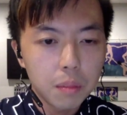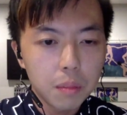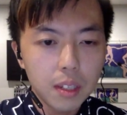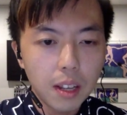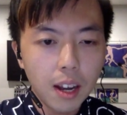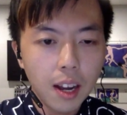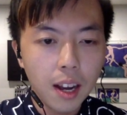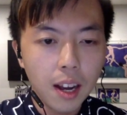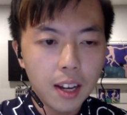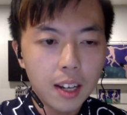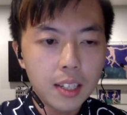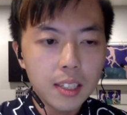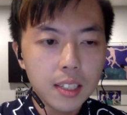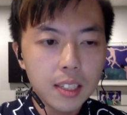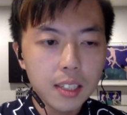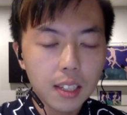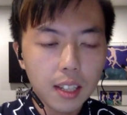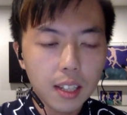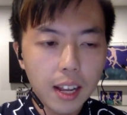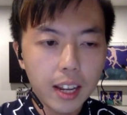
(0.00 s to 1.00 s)
asks,
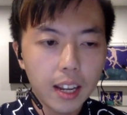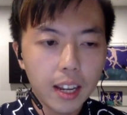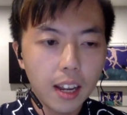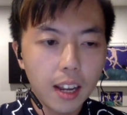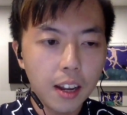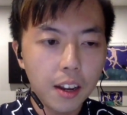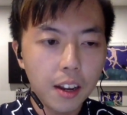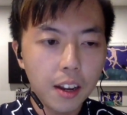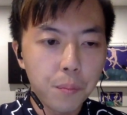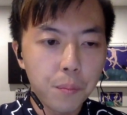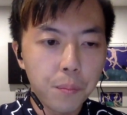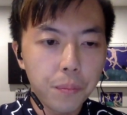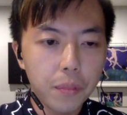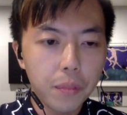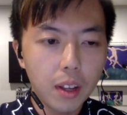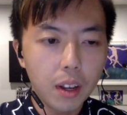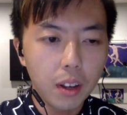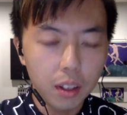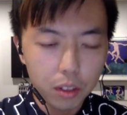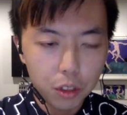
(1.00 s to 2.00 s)
like
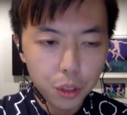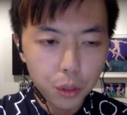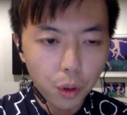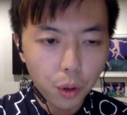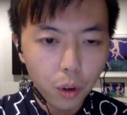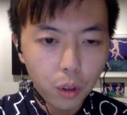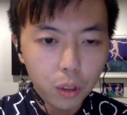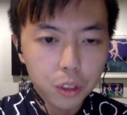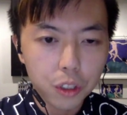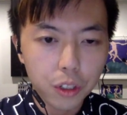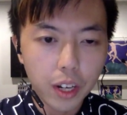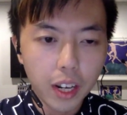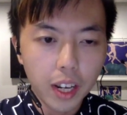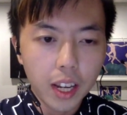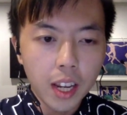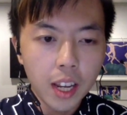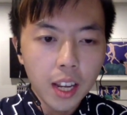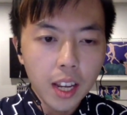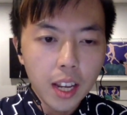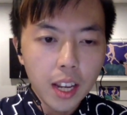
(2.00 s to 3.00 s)
to Audrey,
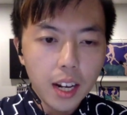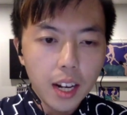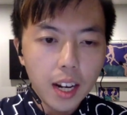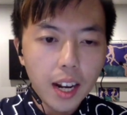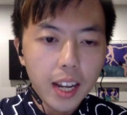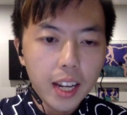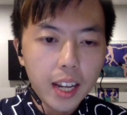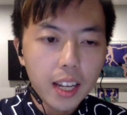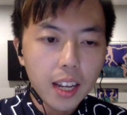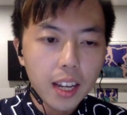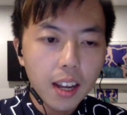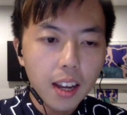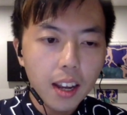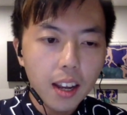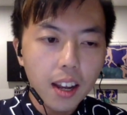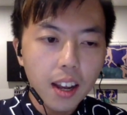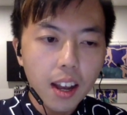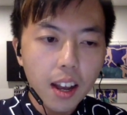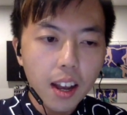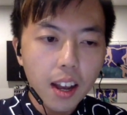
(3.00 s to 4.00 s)
like,
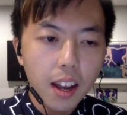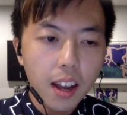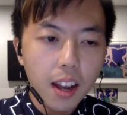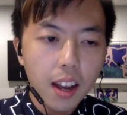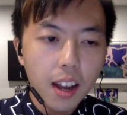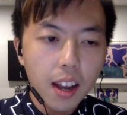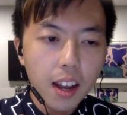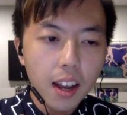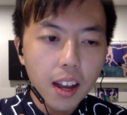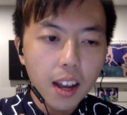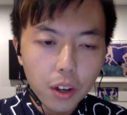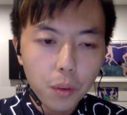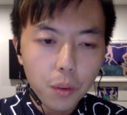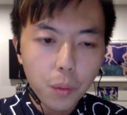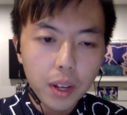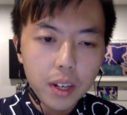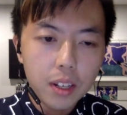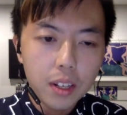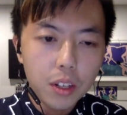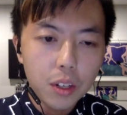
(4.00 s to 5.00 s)

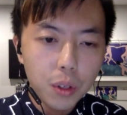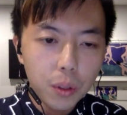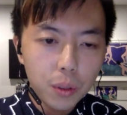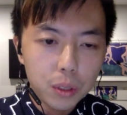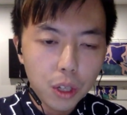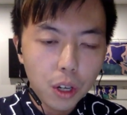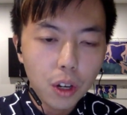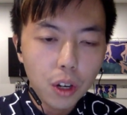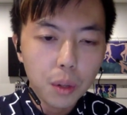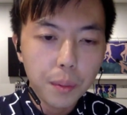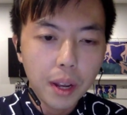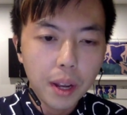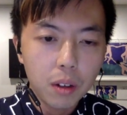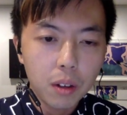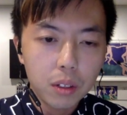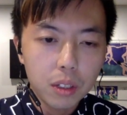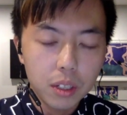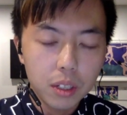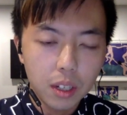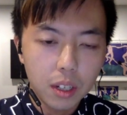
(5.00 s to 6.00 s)
when you talk
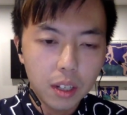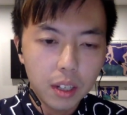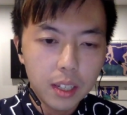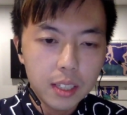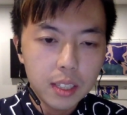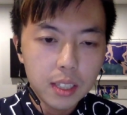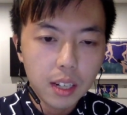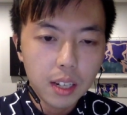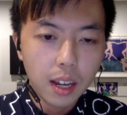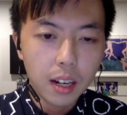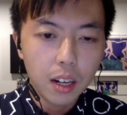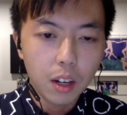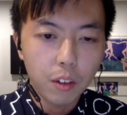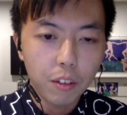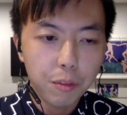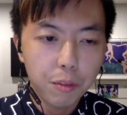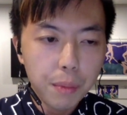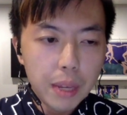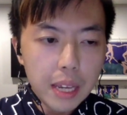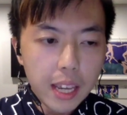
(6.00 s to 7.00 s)
about the internet of
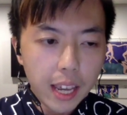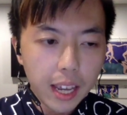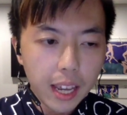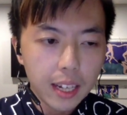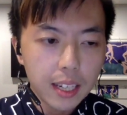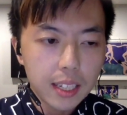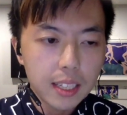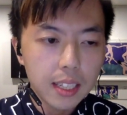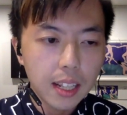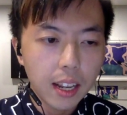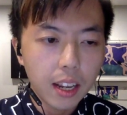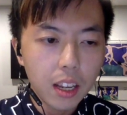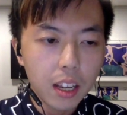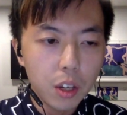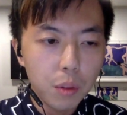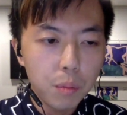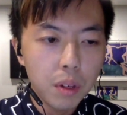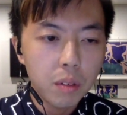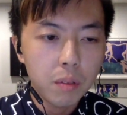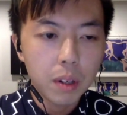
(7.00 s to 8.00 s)
beings, like
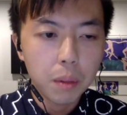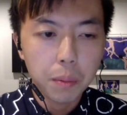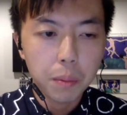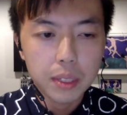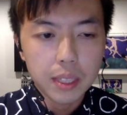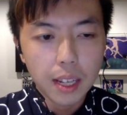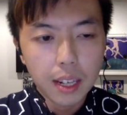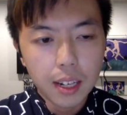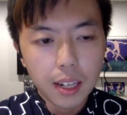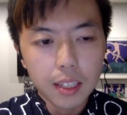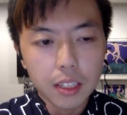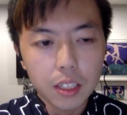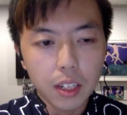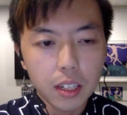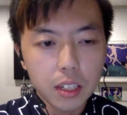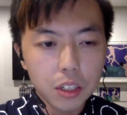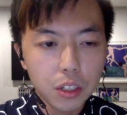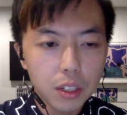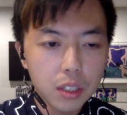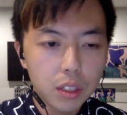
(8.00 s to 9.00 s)
human representing the
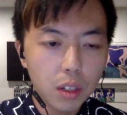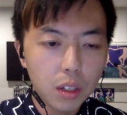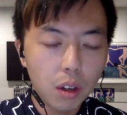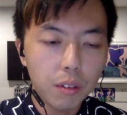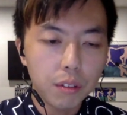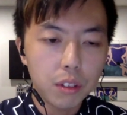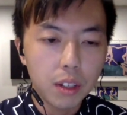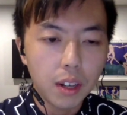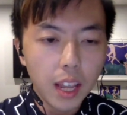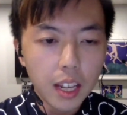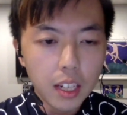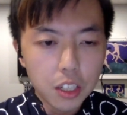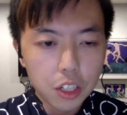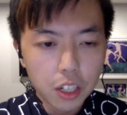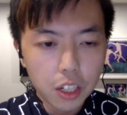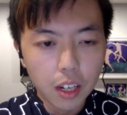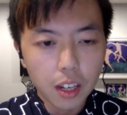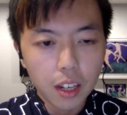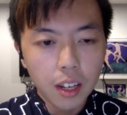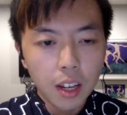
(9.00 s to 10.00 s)
interests of the
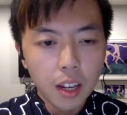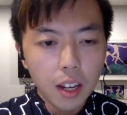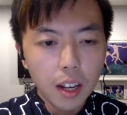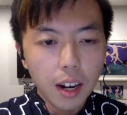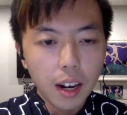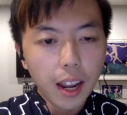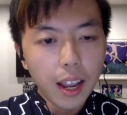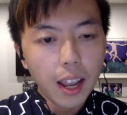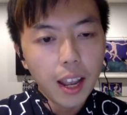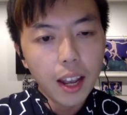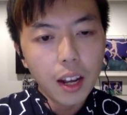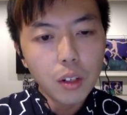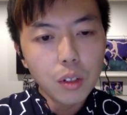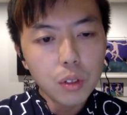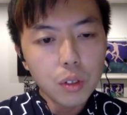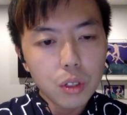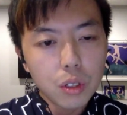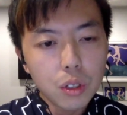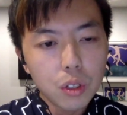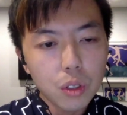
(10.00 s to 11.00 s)
nature, like how
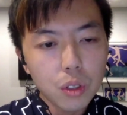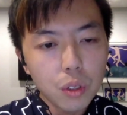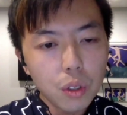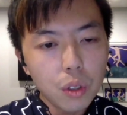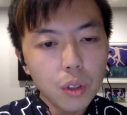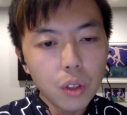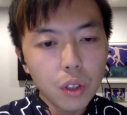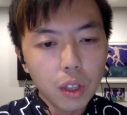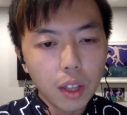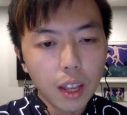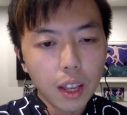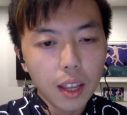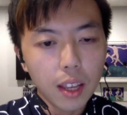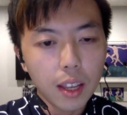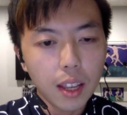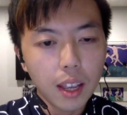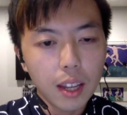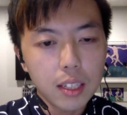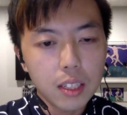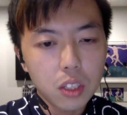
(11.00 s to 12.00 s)
do you think it
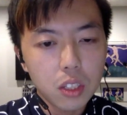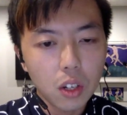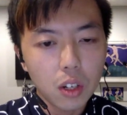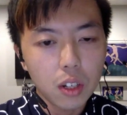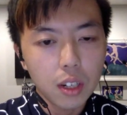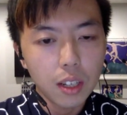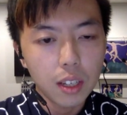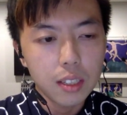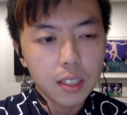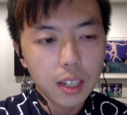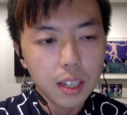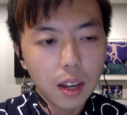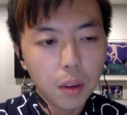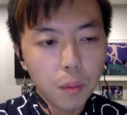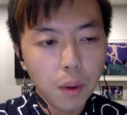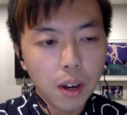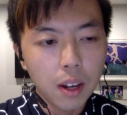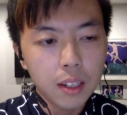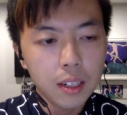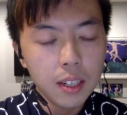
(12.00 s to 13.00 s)
can start in
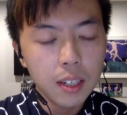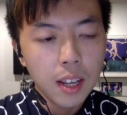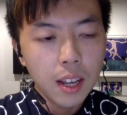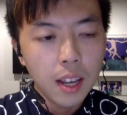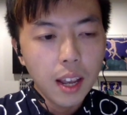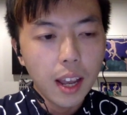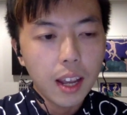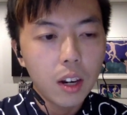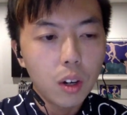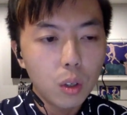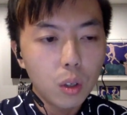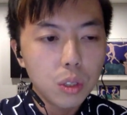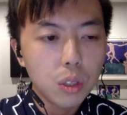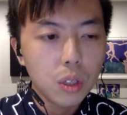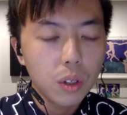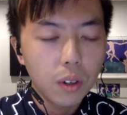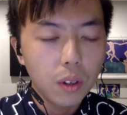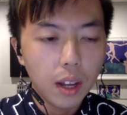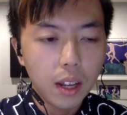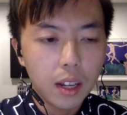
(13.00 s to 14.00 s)
Taiwan? And
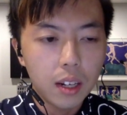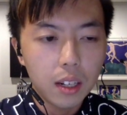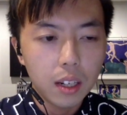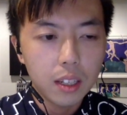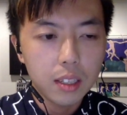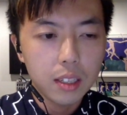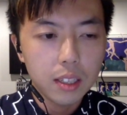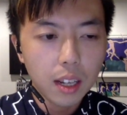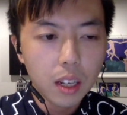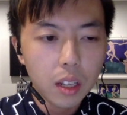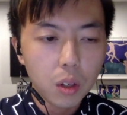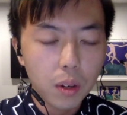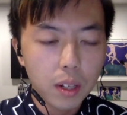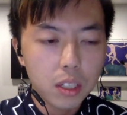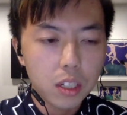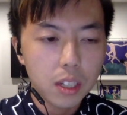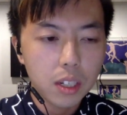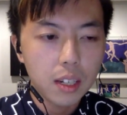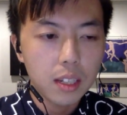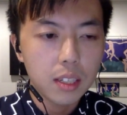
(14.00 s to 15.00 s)
also, and the second
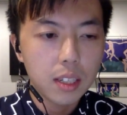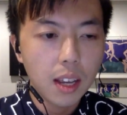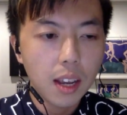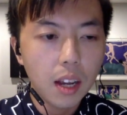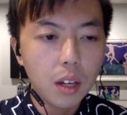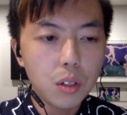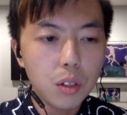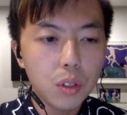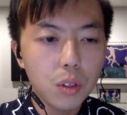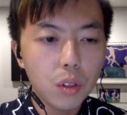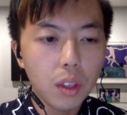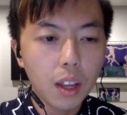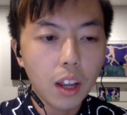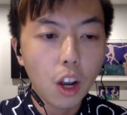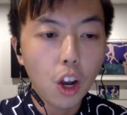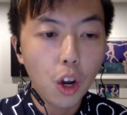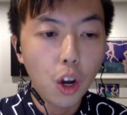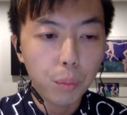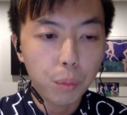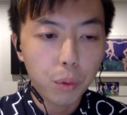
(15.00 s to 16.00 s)
question is, how do you think
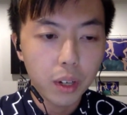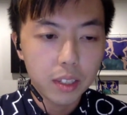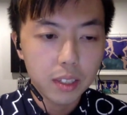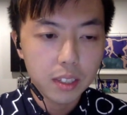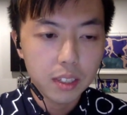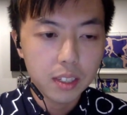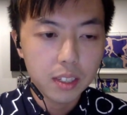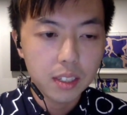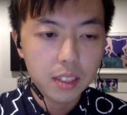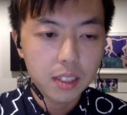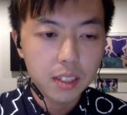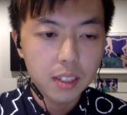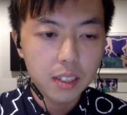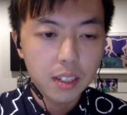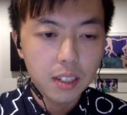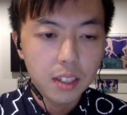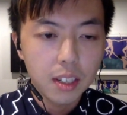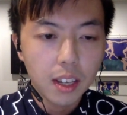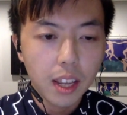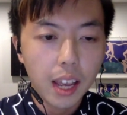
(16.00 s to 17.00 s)
corporates
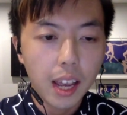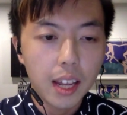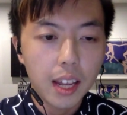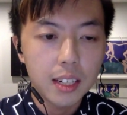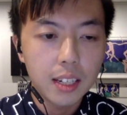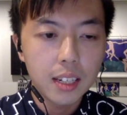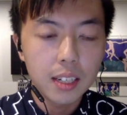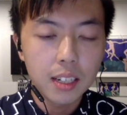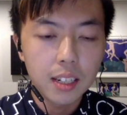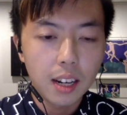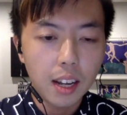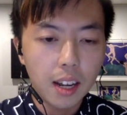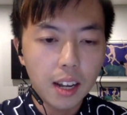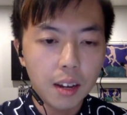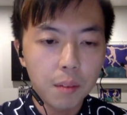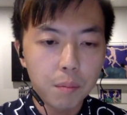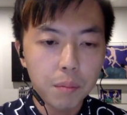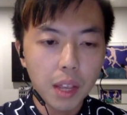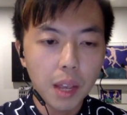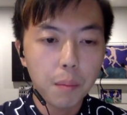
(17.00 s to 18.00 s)
can
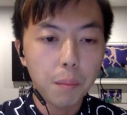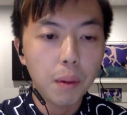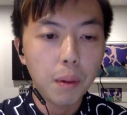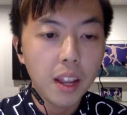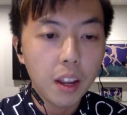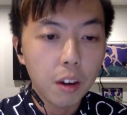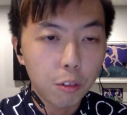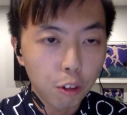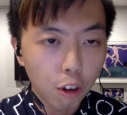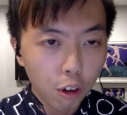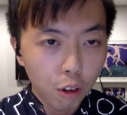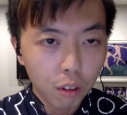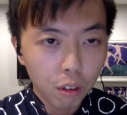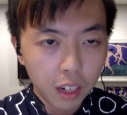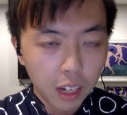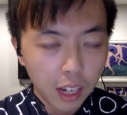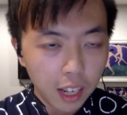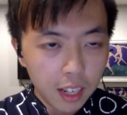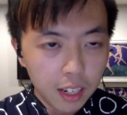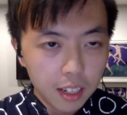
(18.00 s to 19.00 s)
play a role in
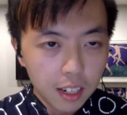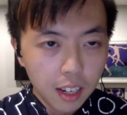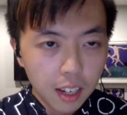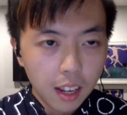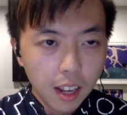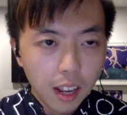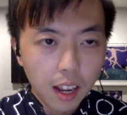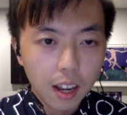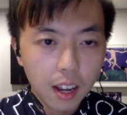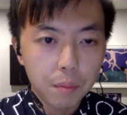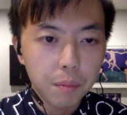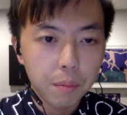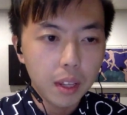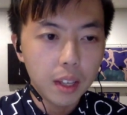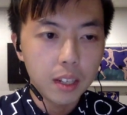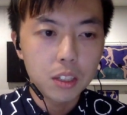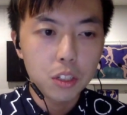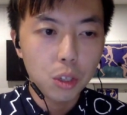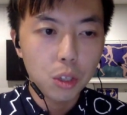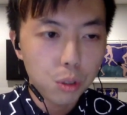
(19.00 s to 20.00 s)
it
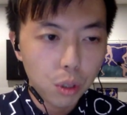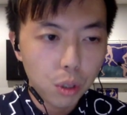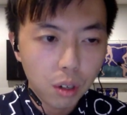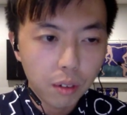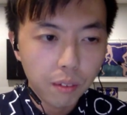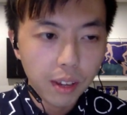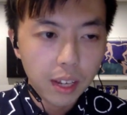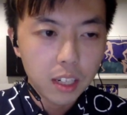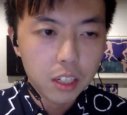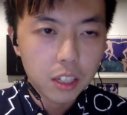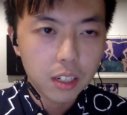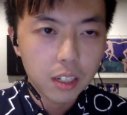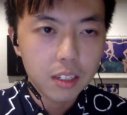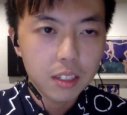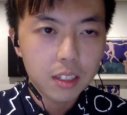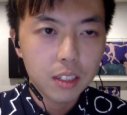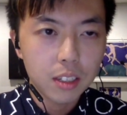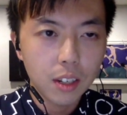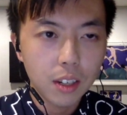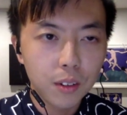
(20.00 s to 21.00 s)
in social innovation?
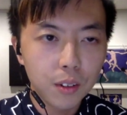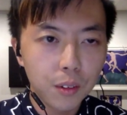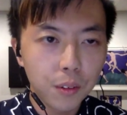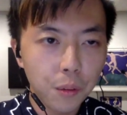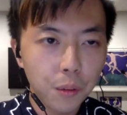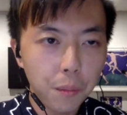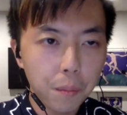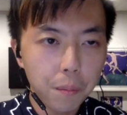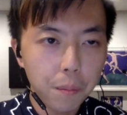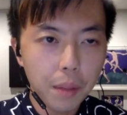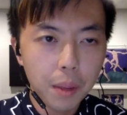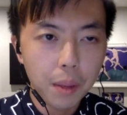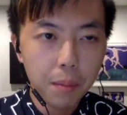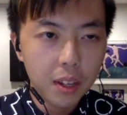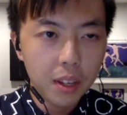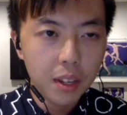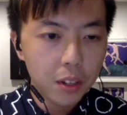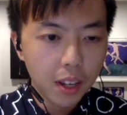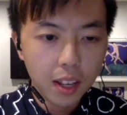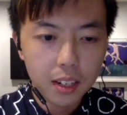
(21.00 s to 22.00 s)
So maybe
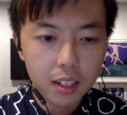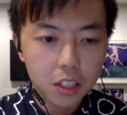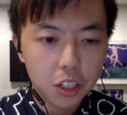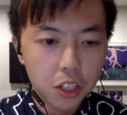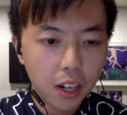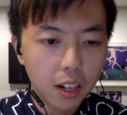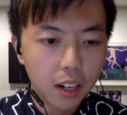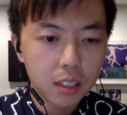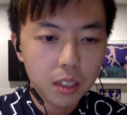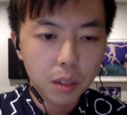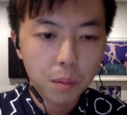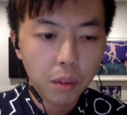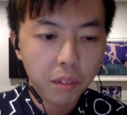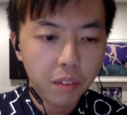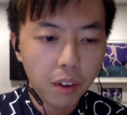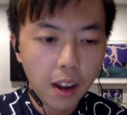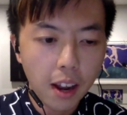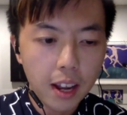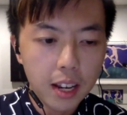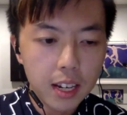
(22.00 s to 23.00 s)
you can share some of
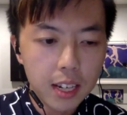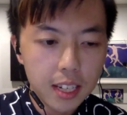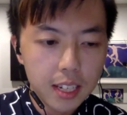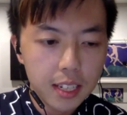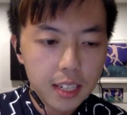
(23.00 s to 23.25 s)
the ideas.